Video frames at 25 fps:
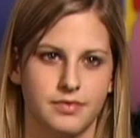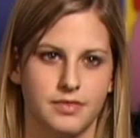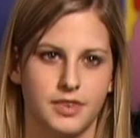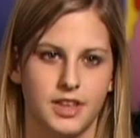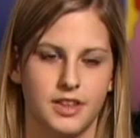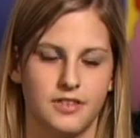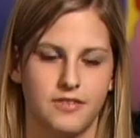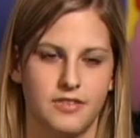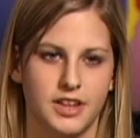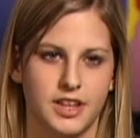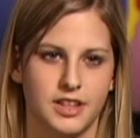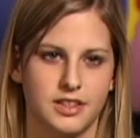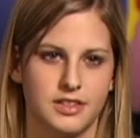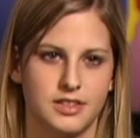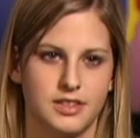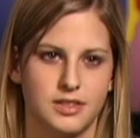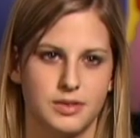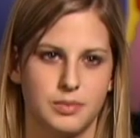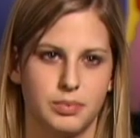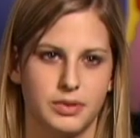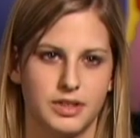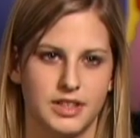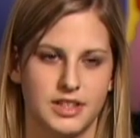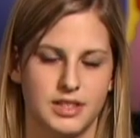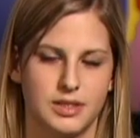
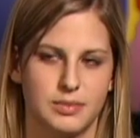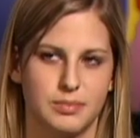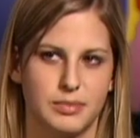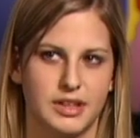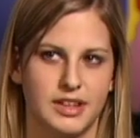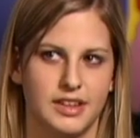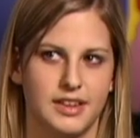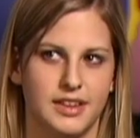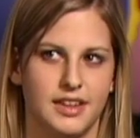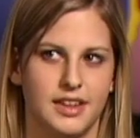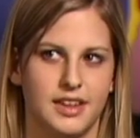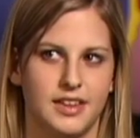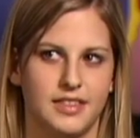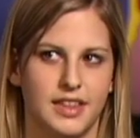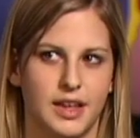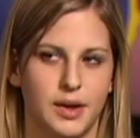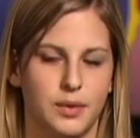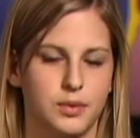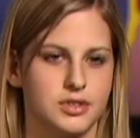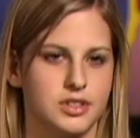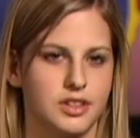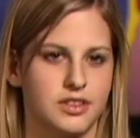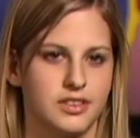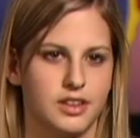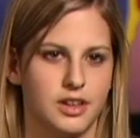Advanced Placement, and that
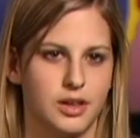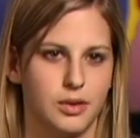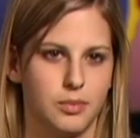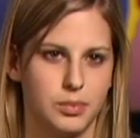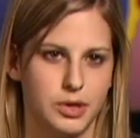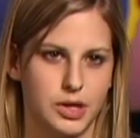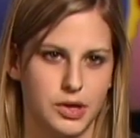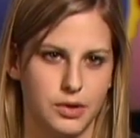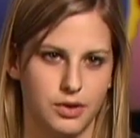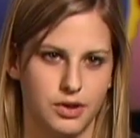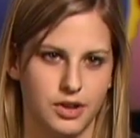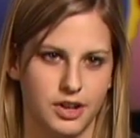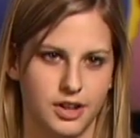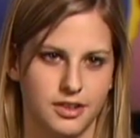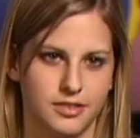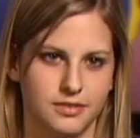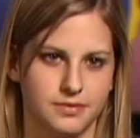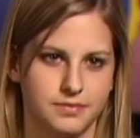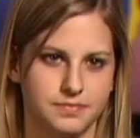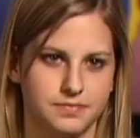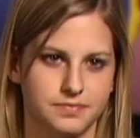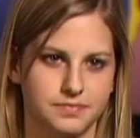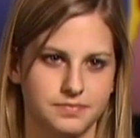was on the computer.